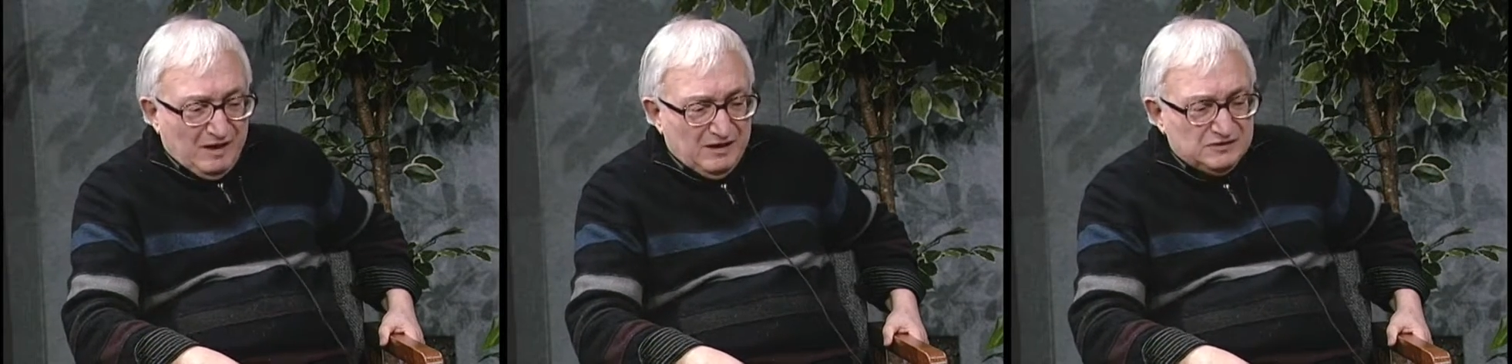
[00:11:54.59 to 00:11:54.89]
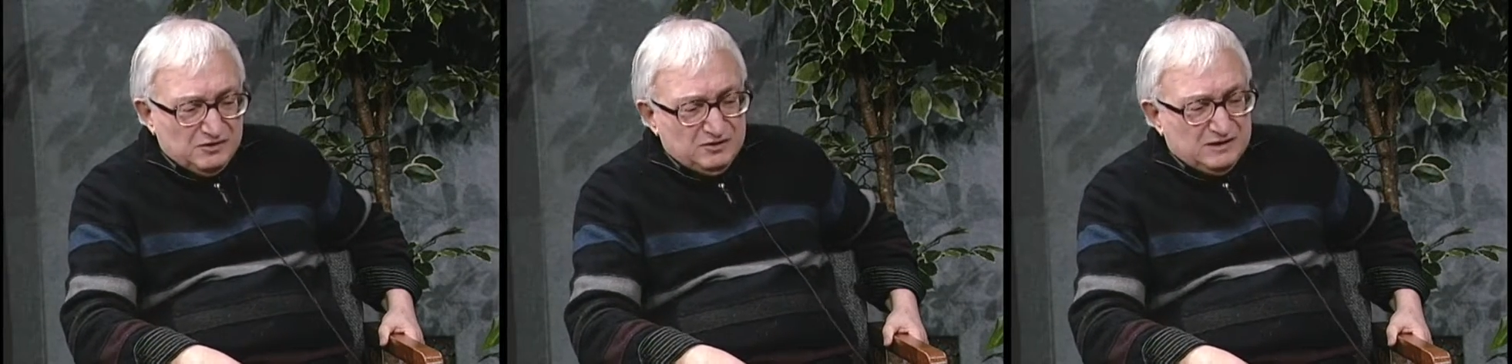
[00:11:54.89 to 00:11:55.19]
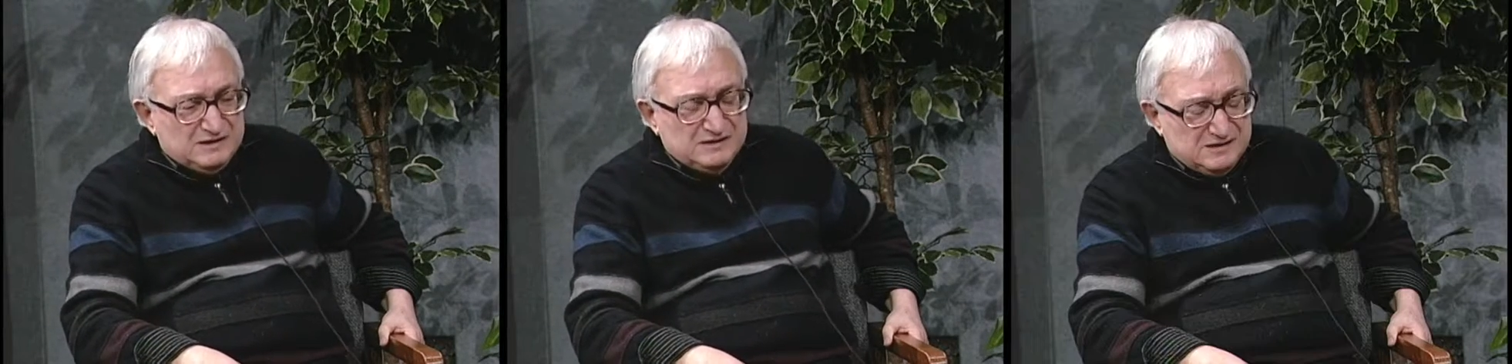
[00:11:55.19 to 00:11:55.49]
So
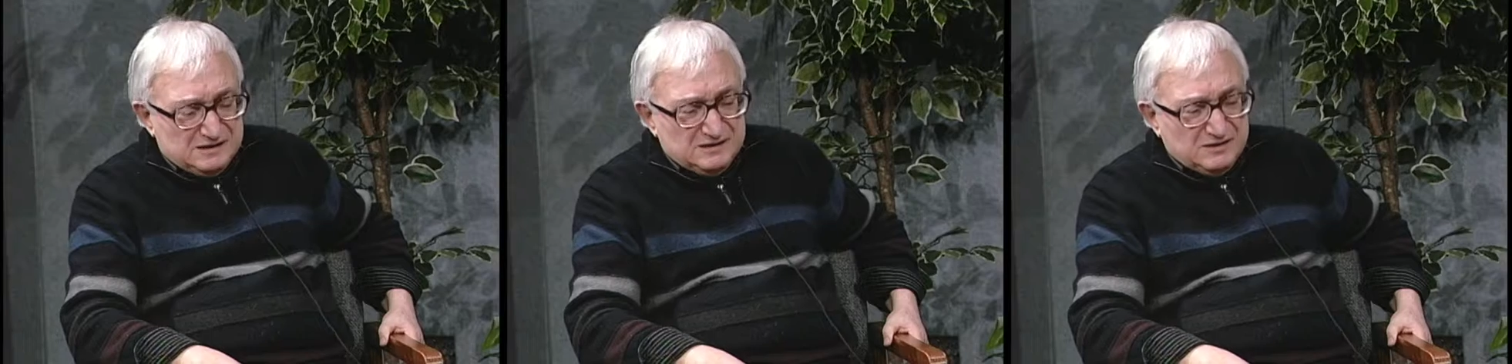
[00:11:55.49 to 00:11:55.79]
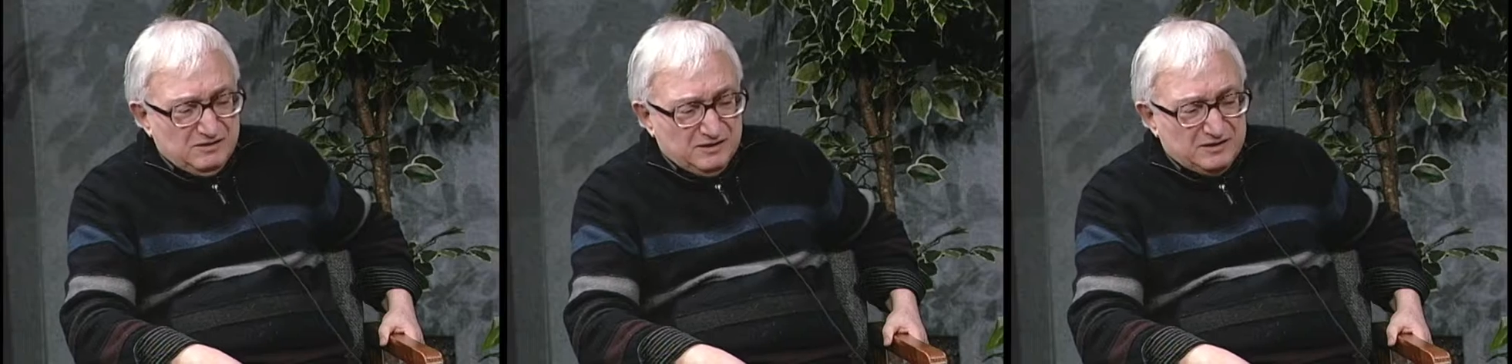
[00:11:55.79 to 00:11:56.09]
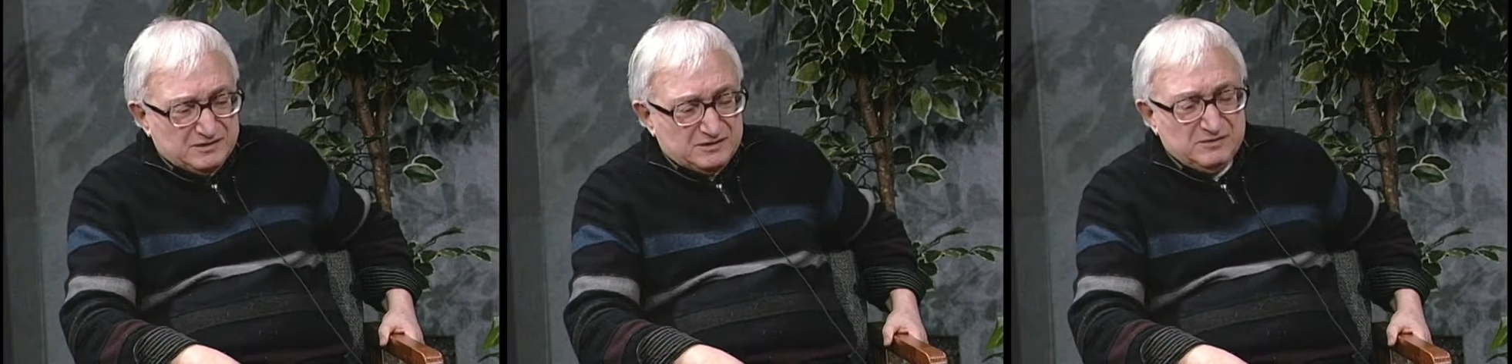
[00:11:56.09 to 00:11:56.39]
that's good.
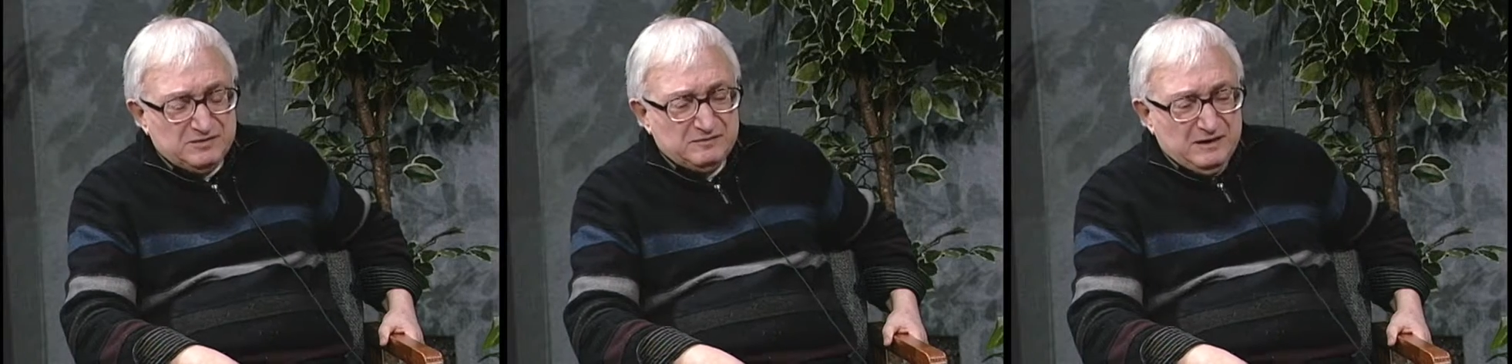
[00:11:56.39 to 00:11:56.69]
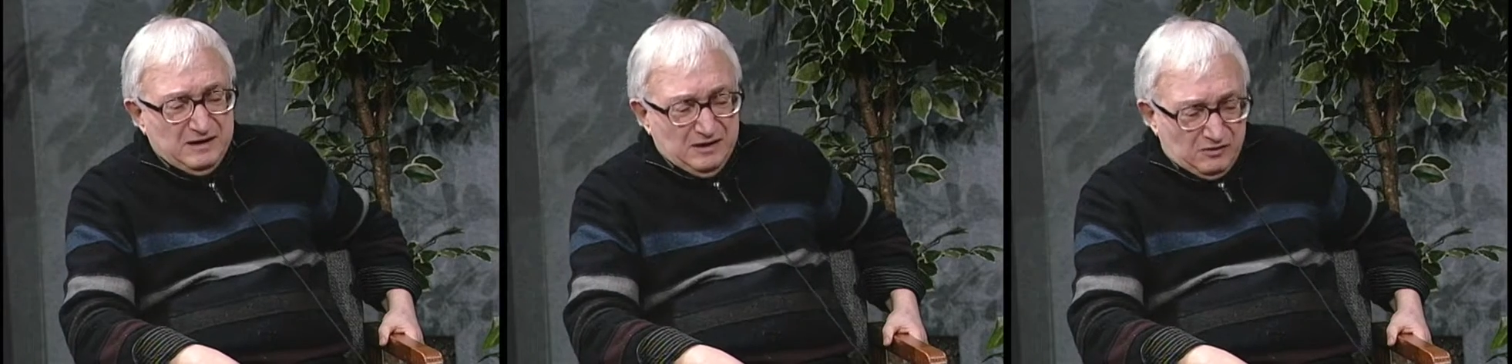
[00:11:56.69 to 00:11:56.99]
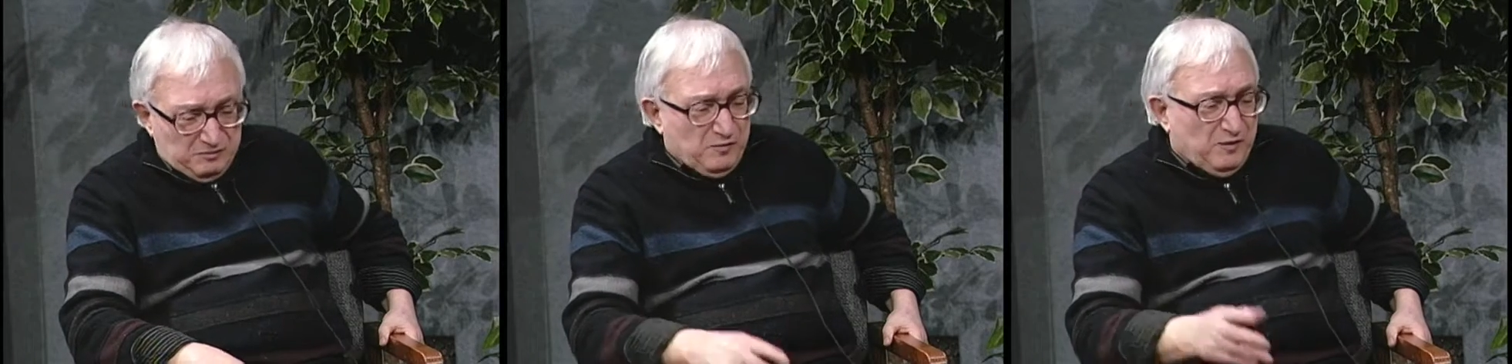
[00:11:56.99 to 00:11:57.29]
It's good
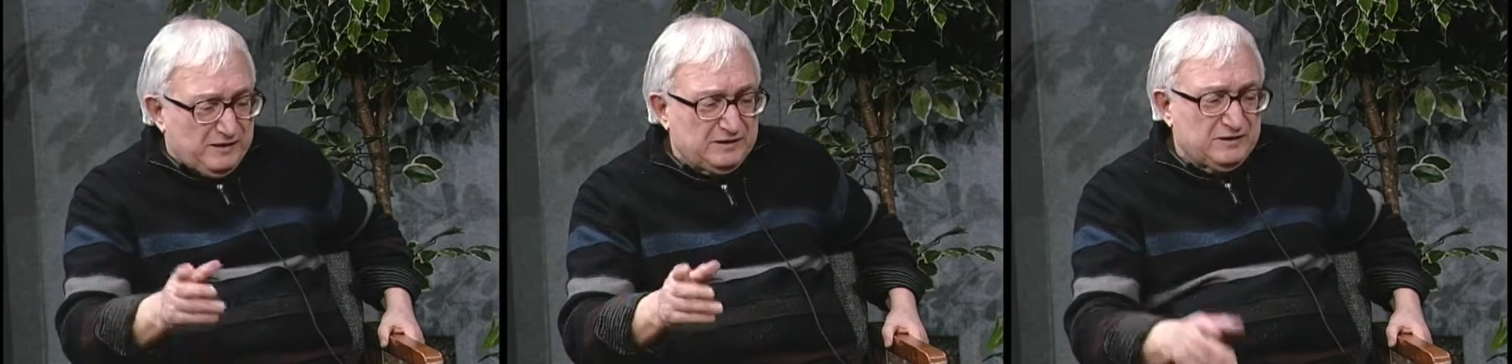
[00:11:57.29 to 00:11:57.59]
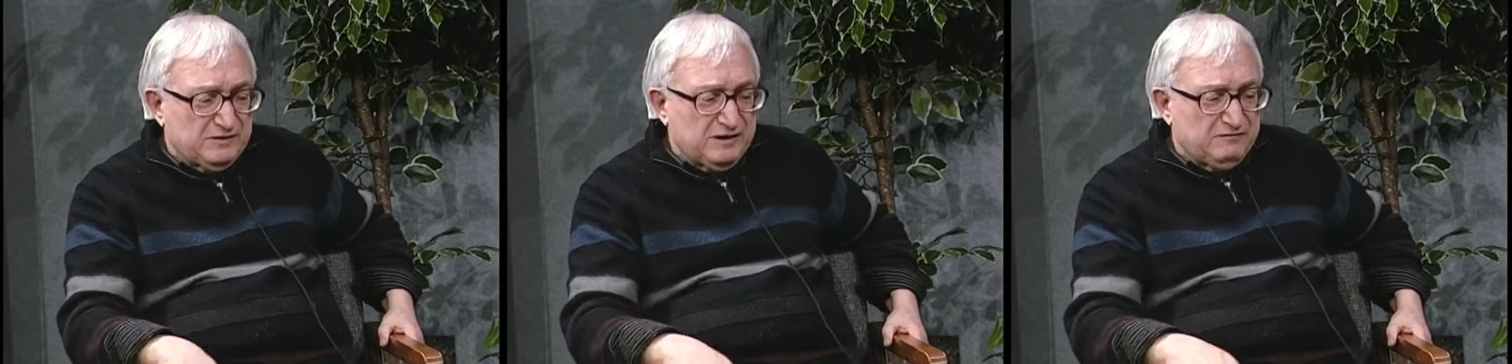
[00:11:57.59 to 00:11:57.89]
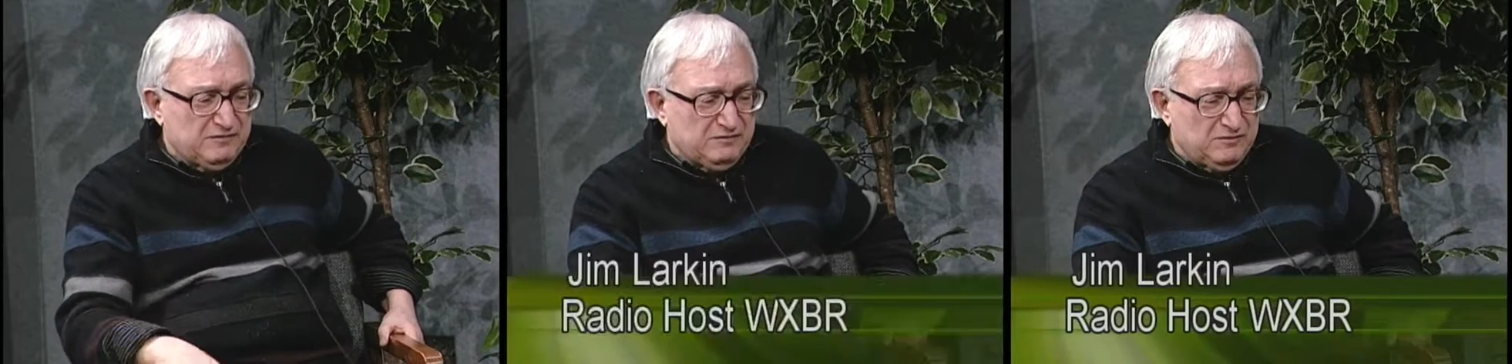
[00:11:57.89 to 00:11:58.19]
point you give
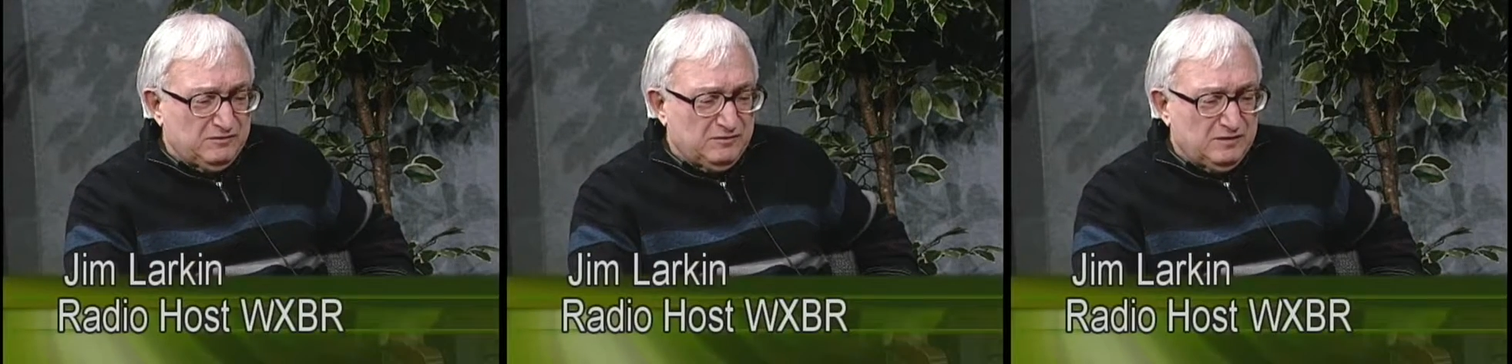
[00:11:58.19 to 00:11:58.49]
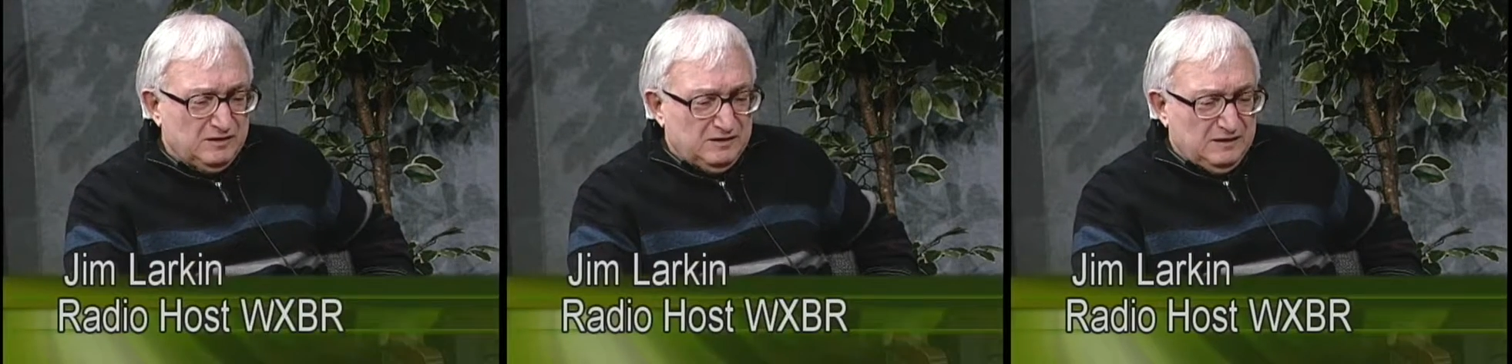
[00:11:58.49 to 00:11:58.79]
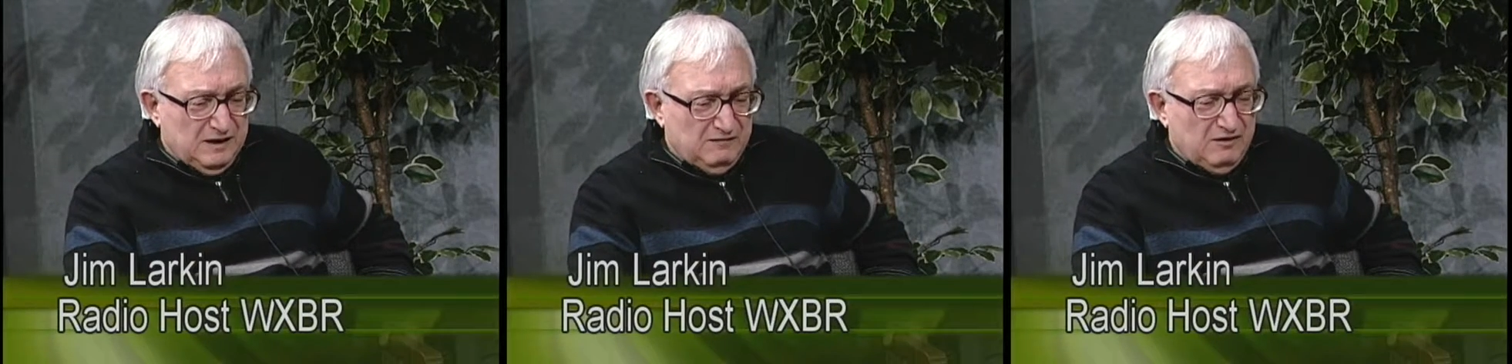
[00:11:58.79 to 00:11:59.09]
it to
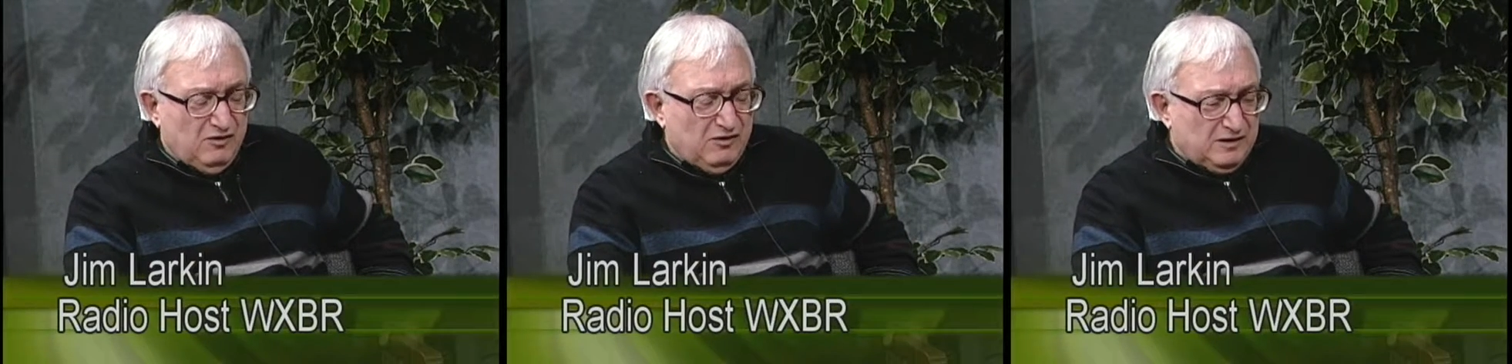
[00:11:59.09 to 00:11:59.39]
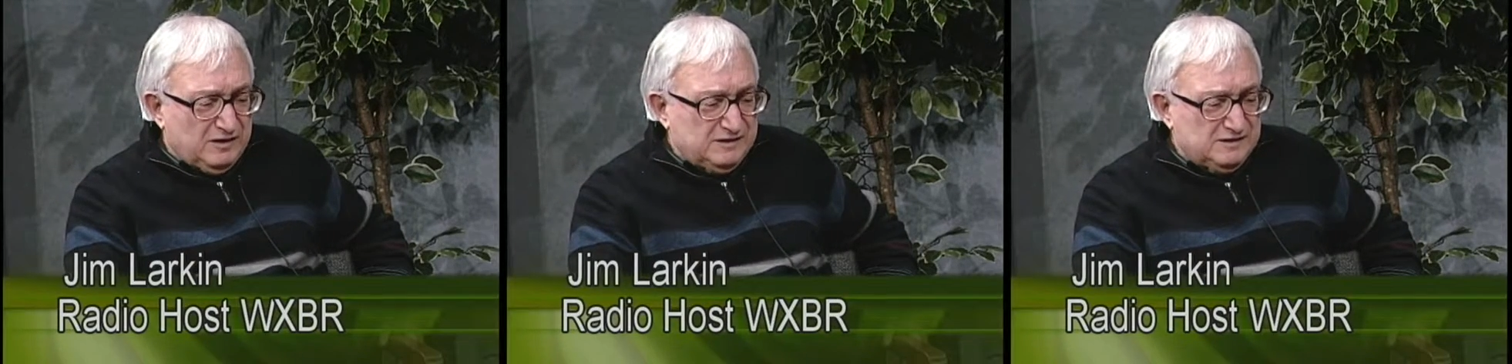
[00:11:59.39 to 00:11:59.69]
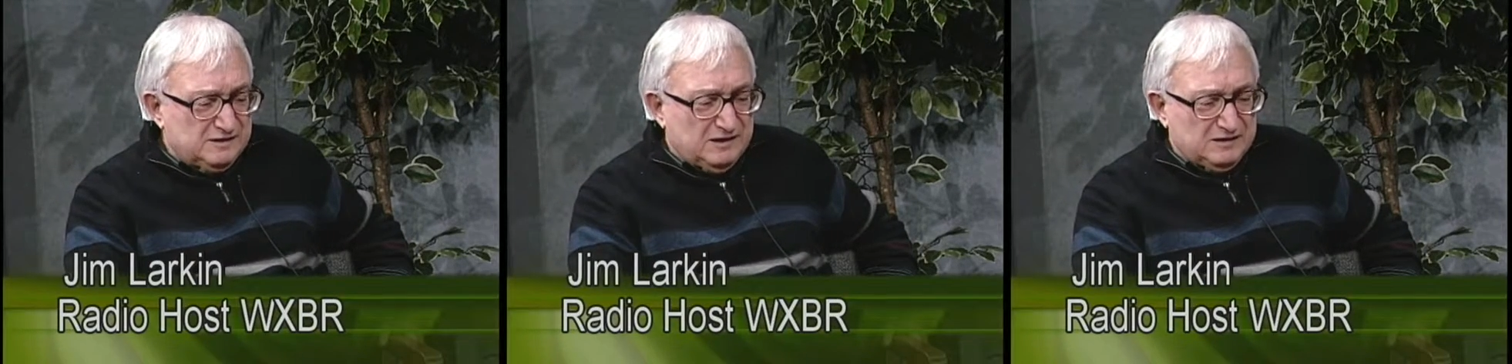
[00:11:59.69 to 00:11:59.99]
our audience.
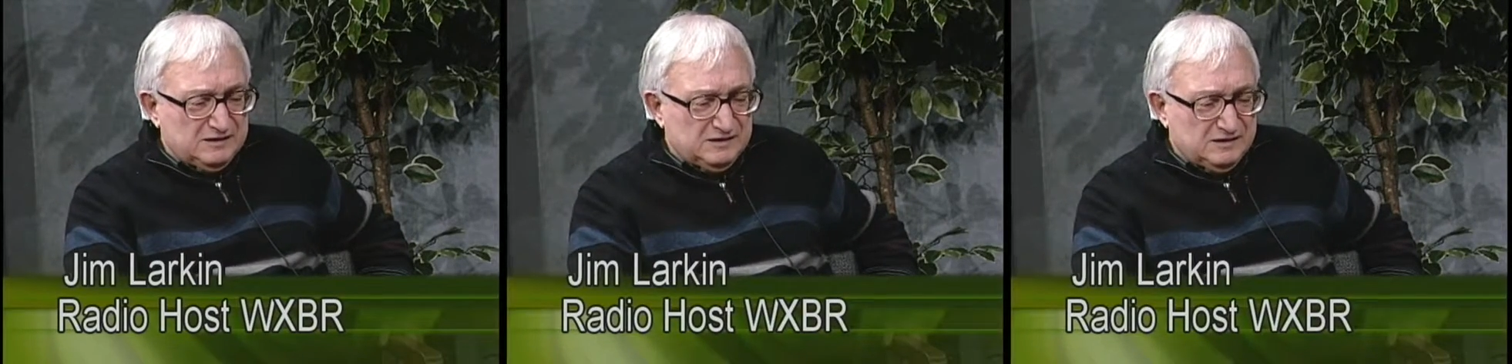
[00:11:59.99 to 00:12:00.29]
They